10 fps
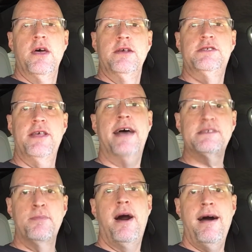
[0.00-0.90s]
So that's
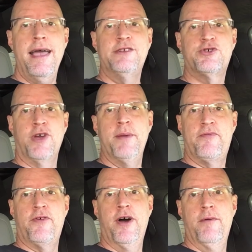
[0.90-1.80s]
my trip
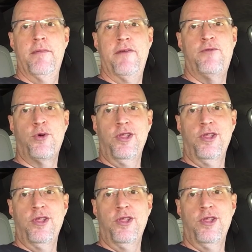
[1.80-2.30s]
from Fort